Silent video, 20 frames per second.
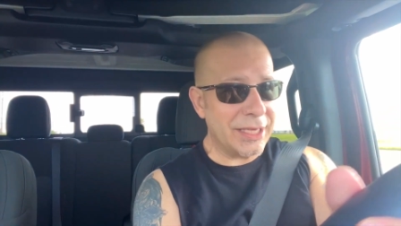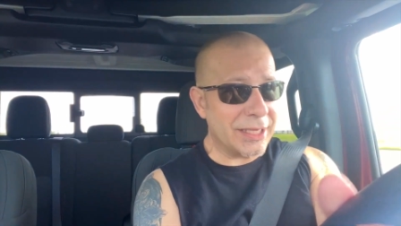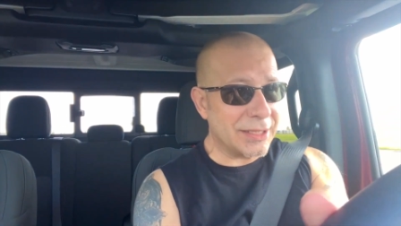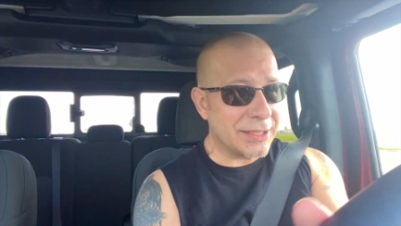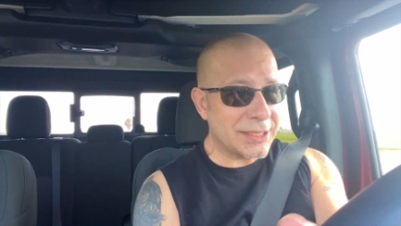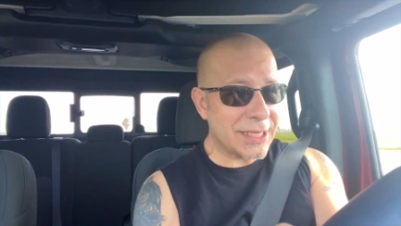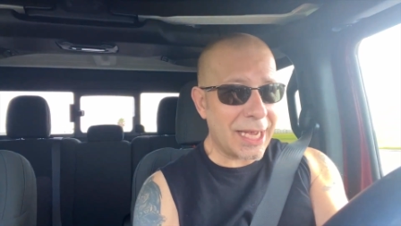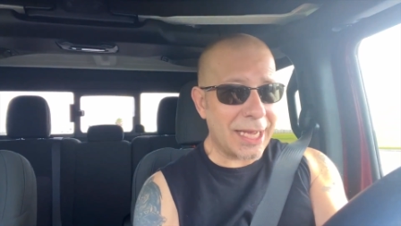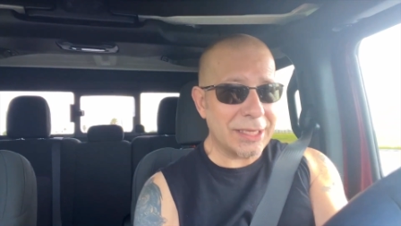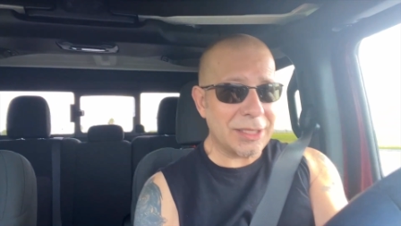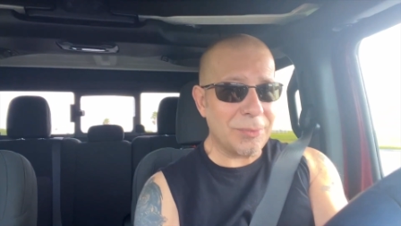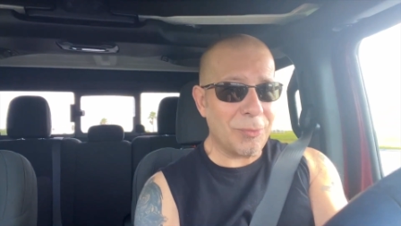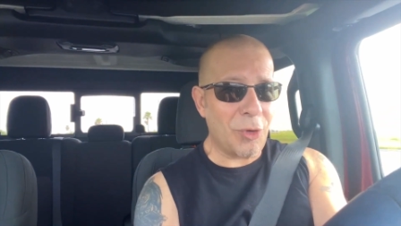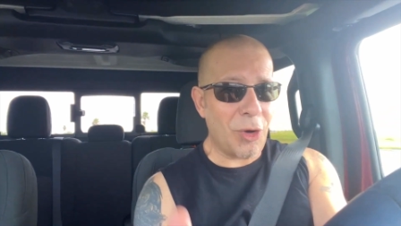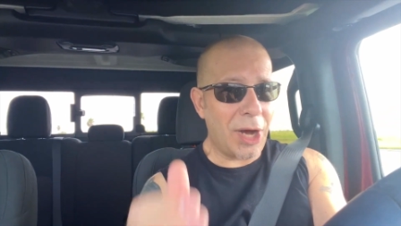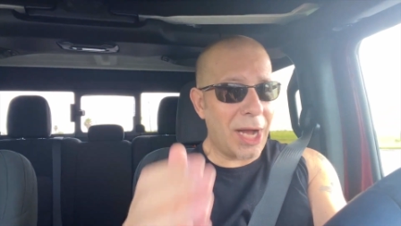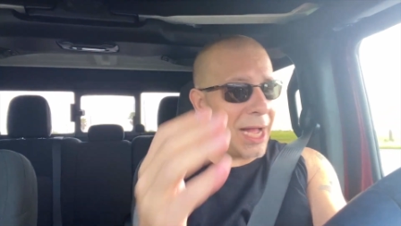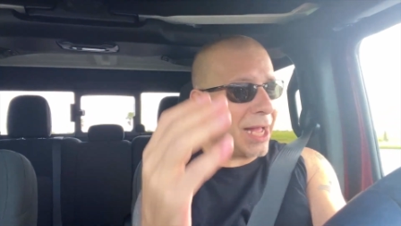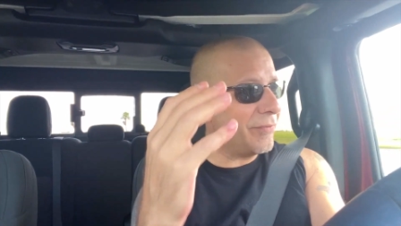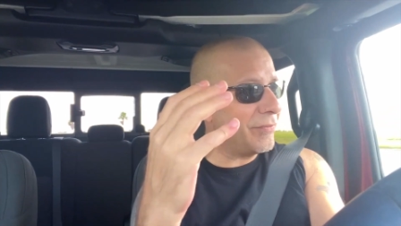It's got the
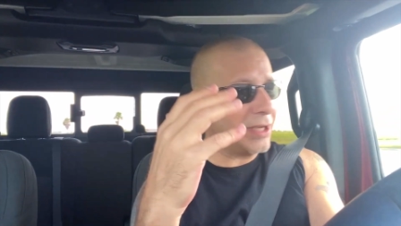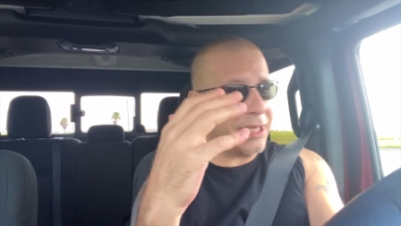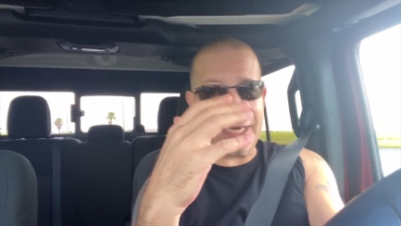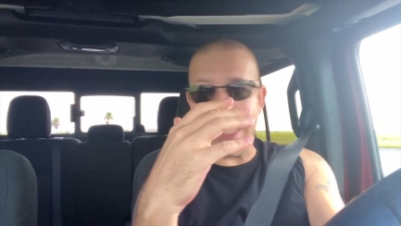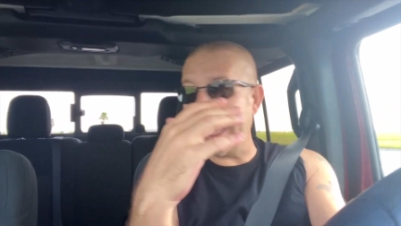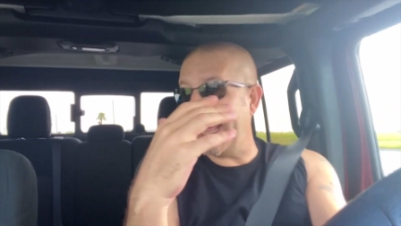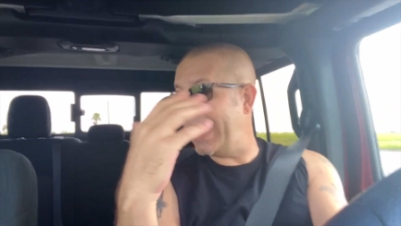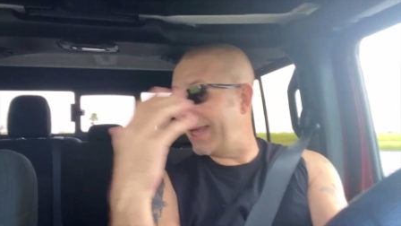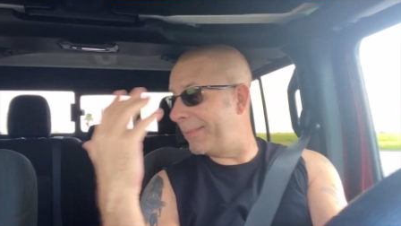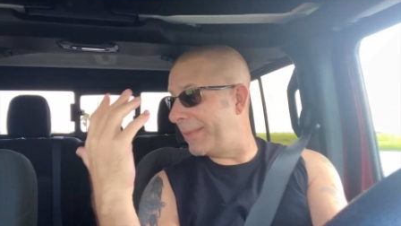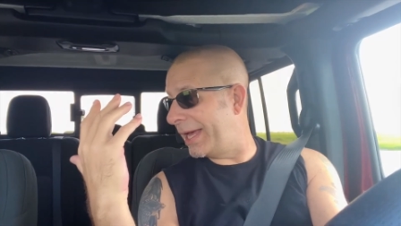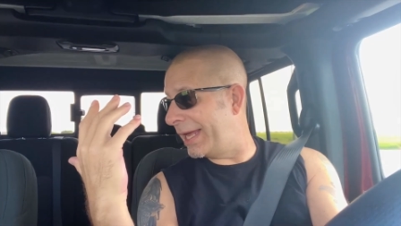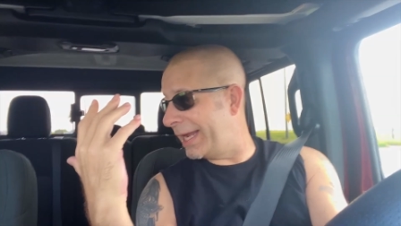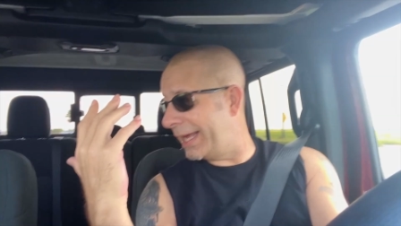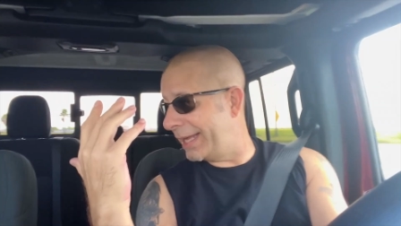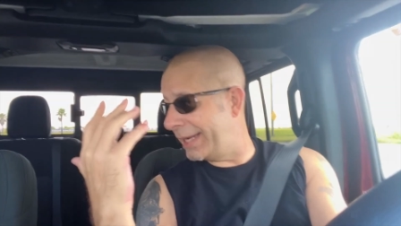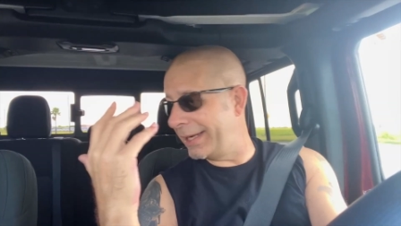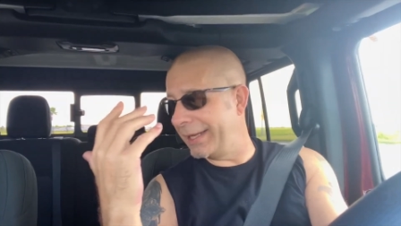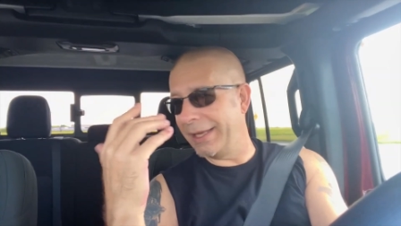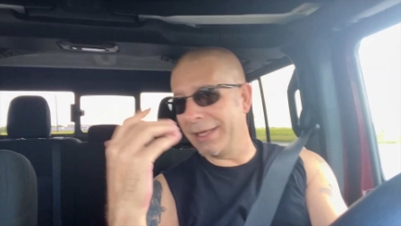Mojave name in
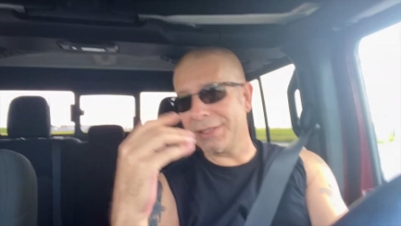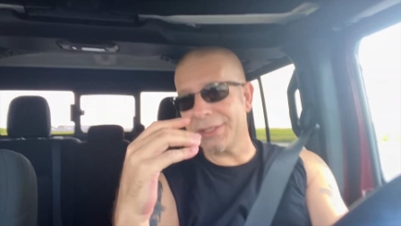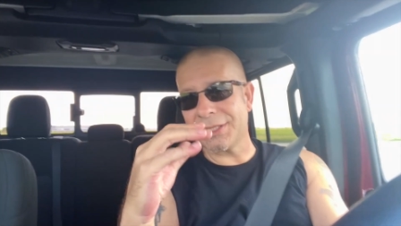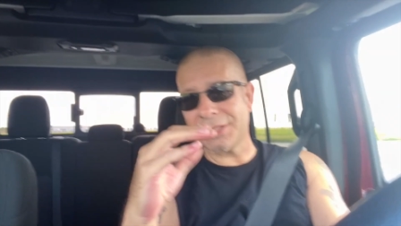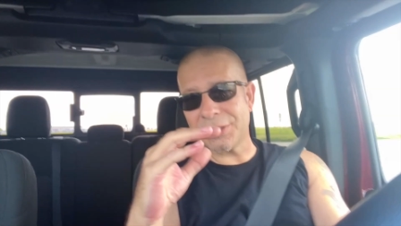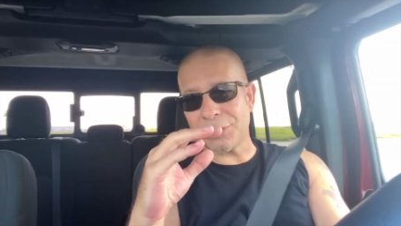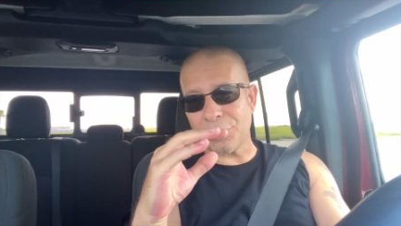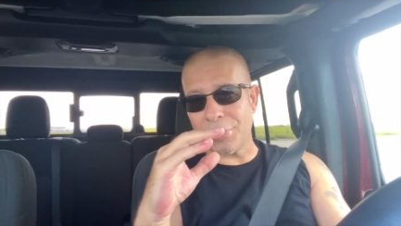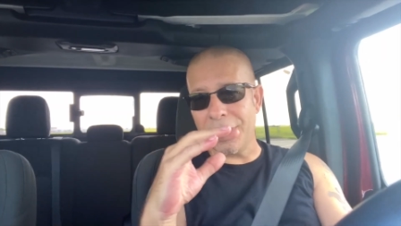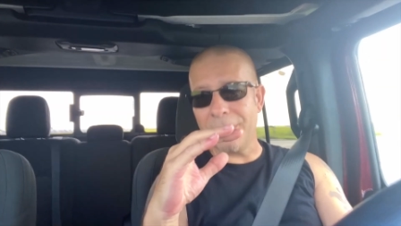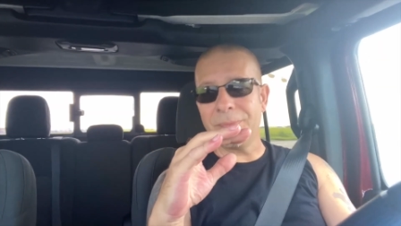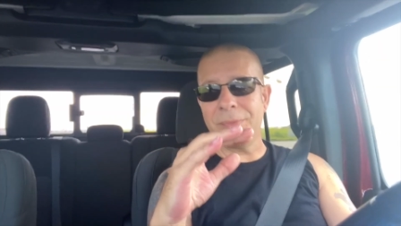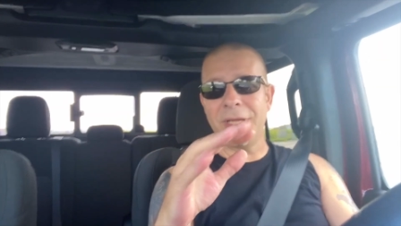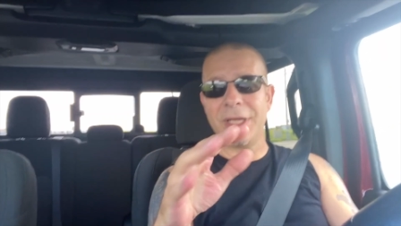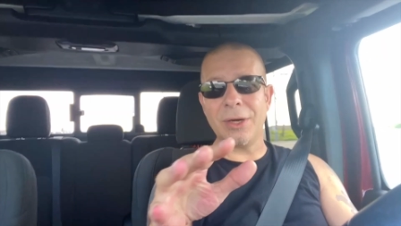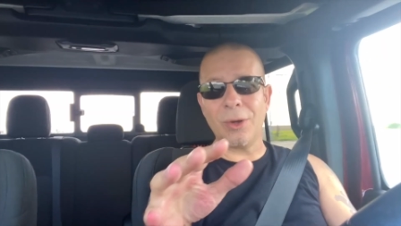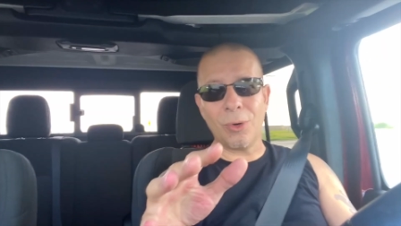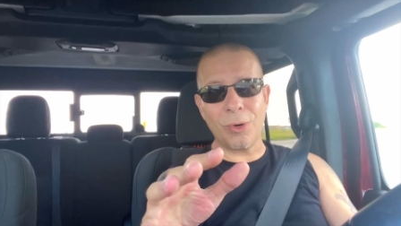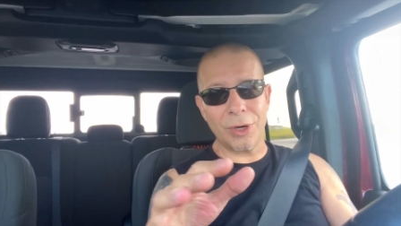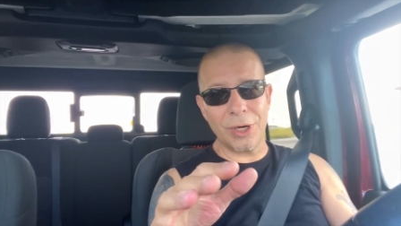it. It's trimmed
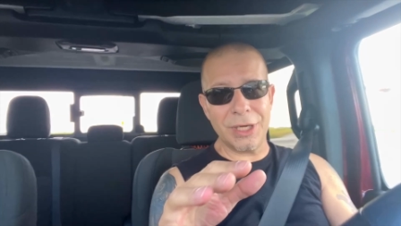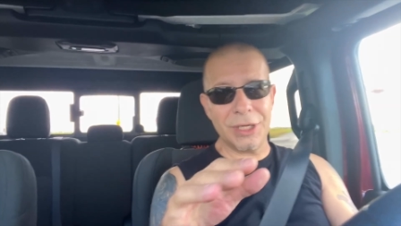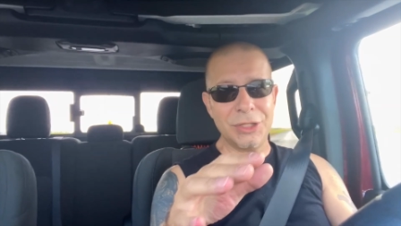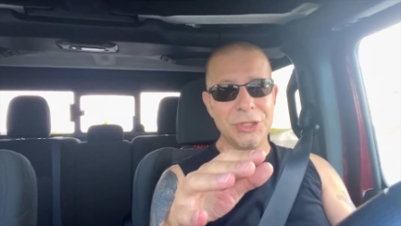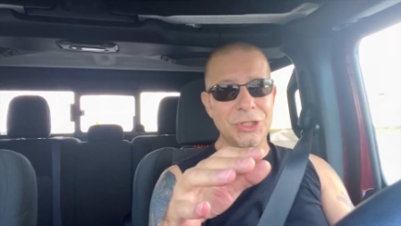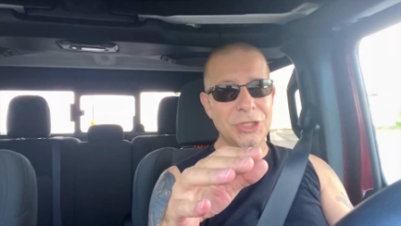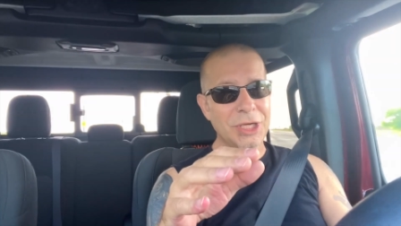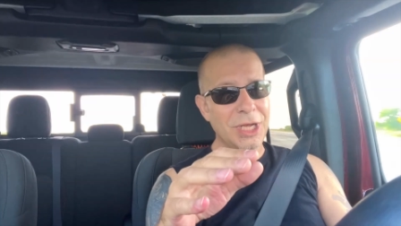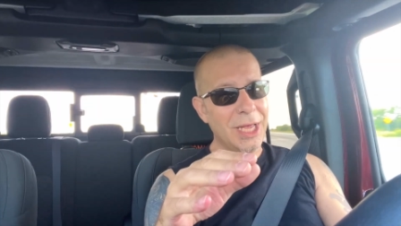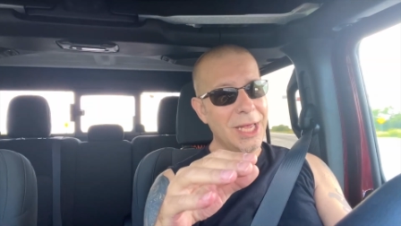in orange.